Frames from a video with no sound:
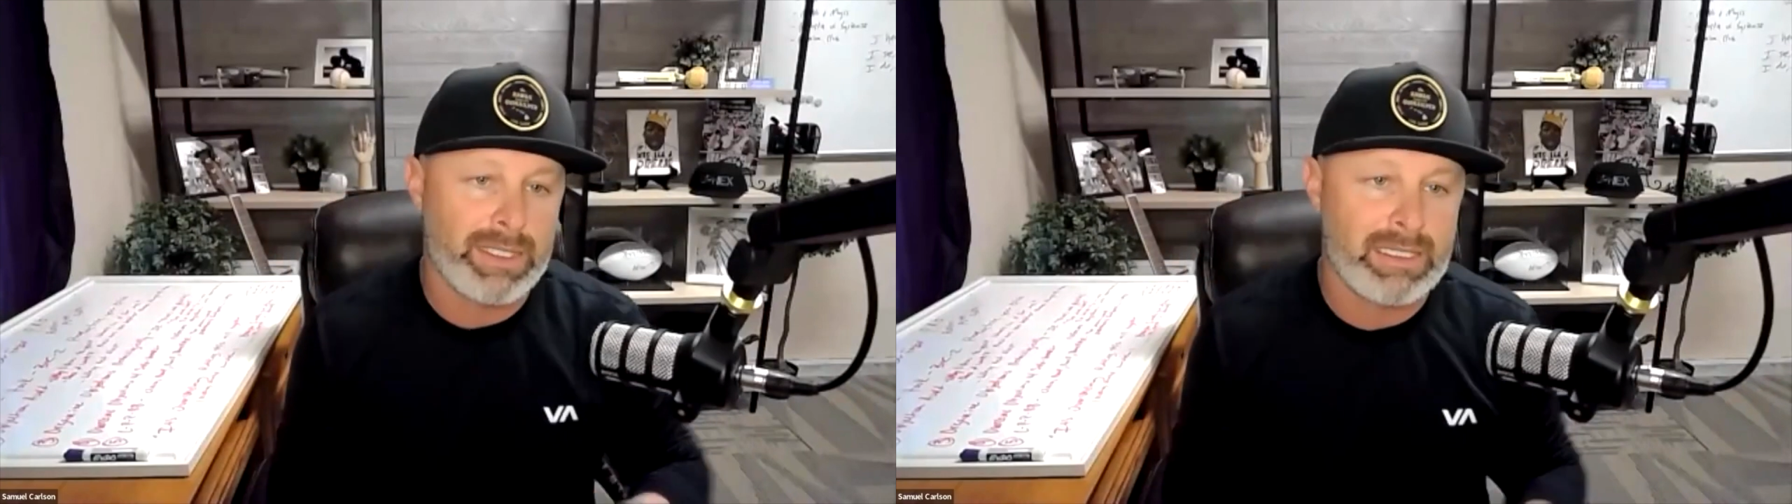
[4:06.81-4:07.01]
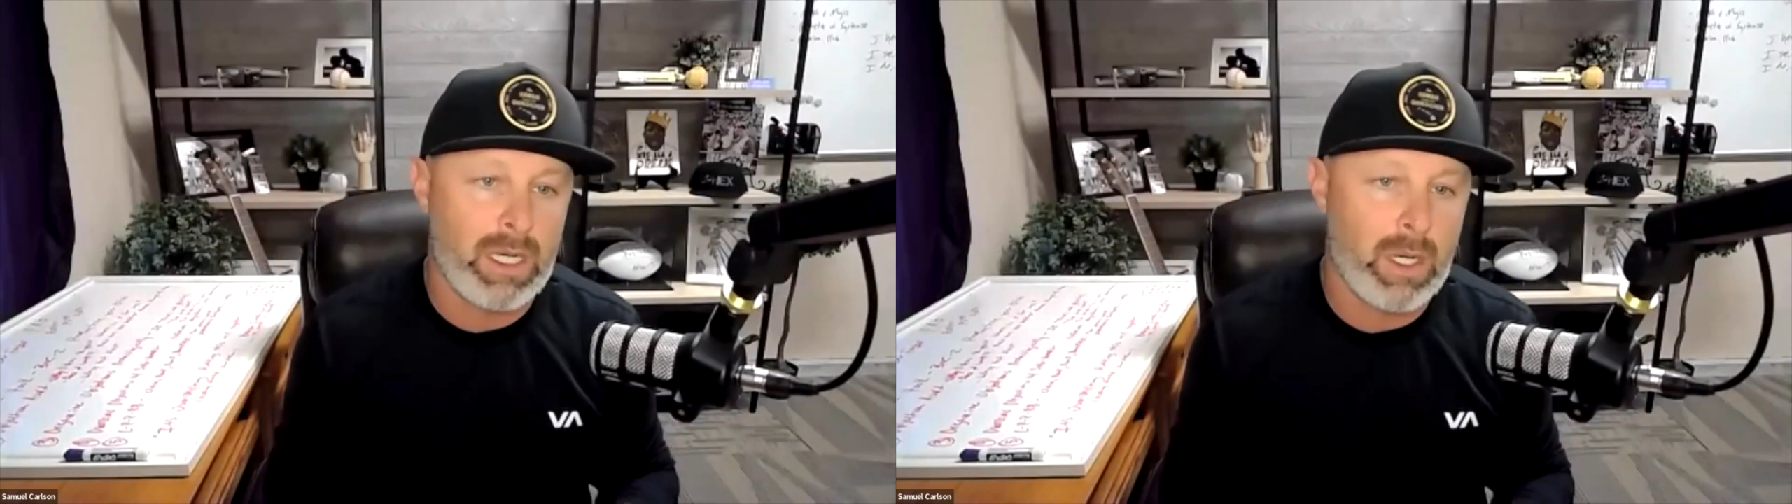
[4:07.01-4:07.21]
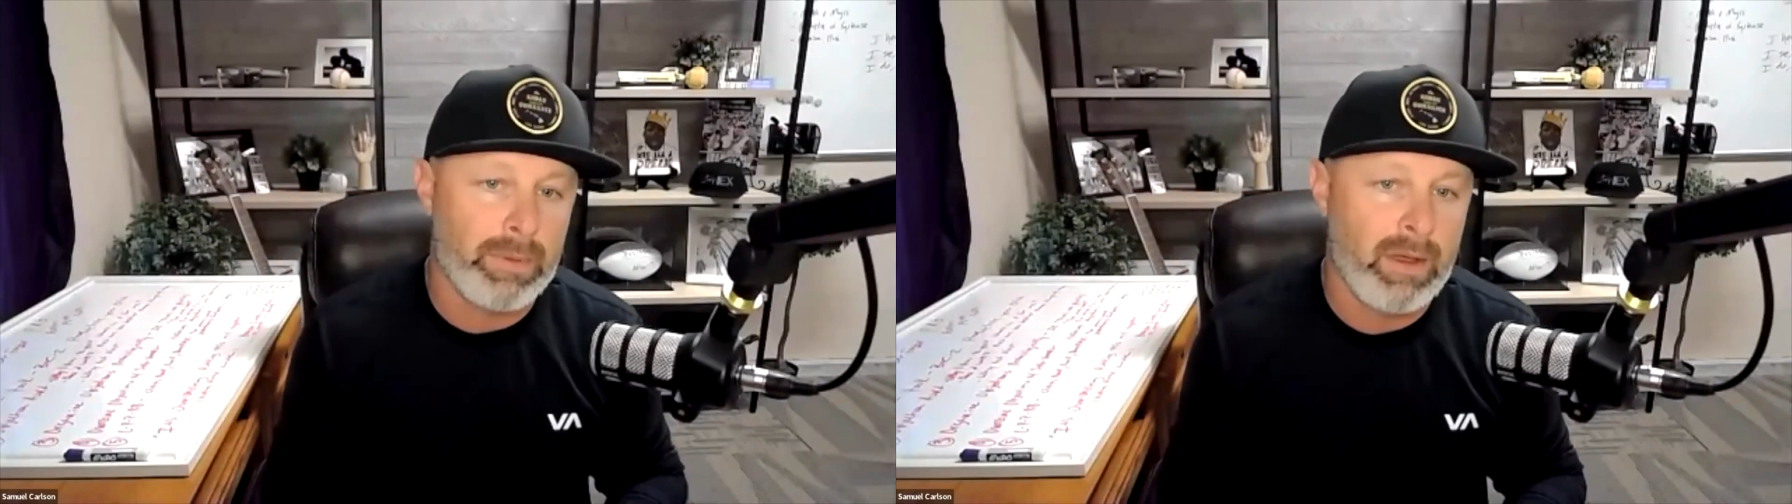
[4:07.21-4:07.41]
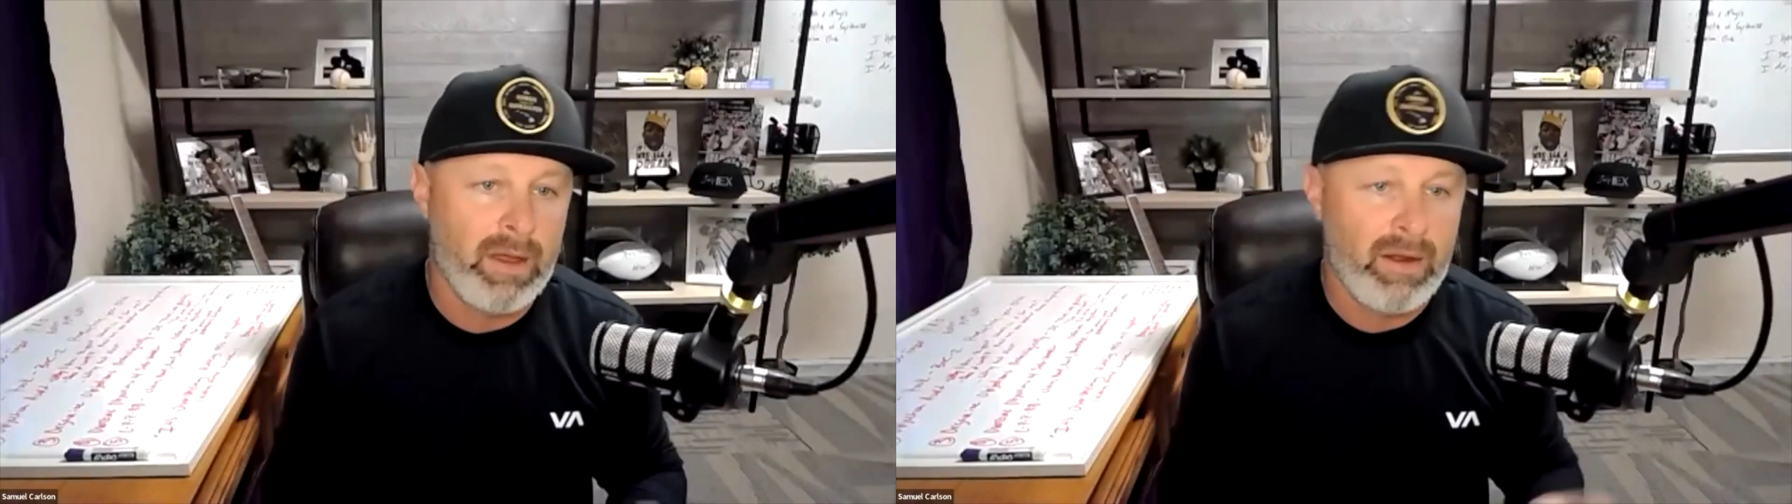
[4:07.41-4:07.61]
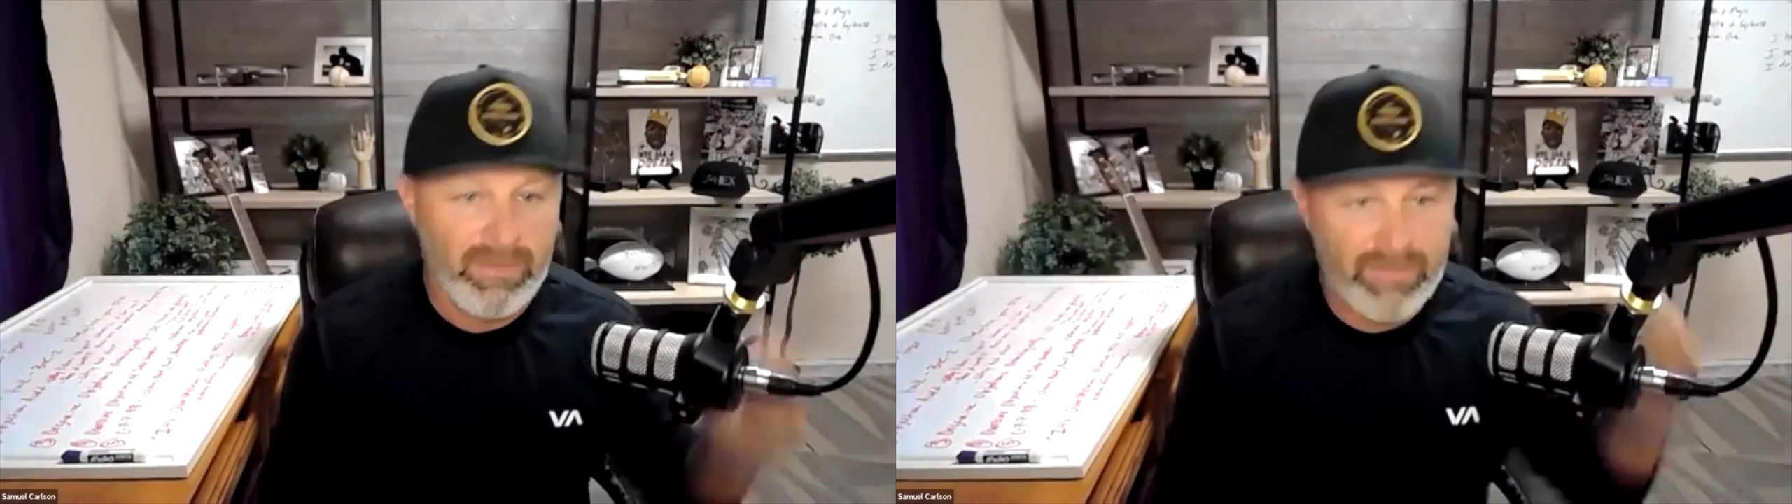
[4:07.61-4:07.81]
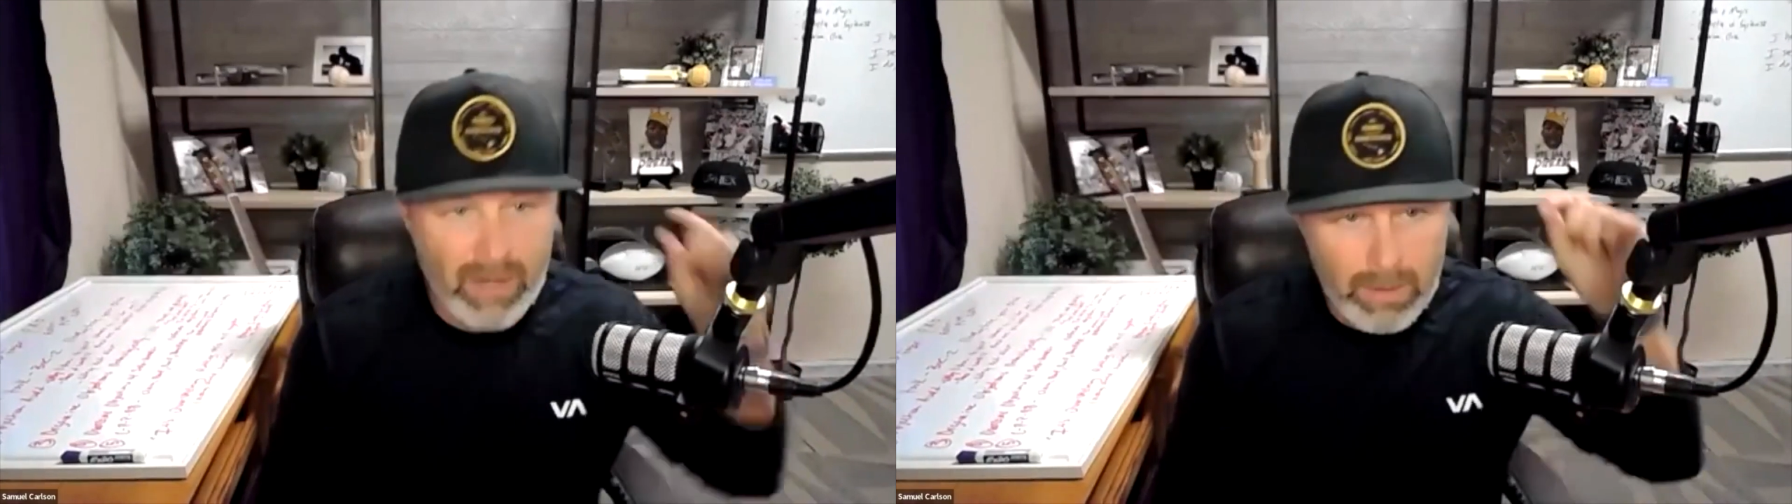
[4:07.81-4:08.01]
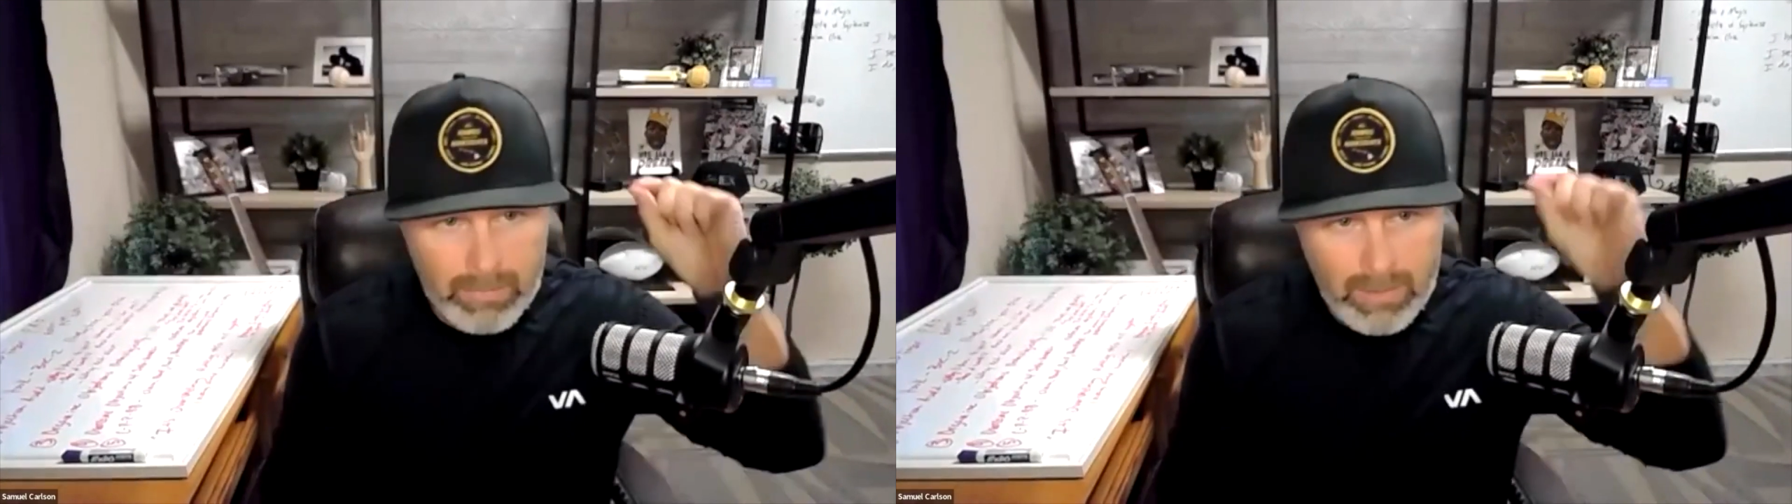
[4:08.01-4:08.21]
slope from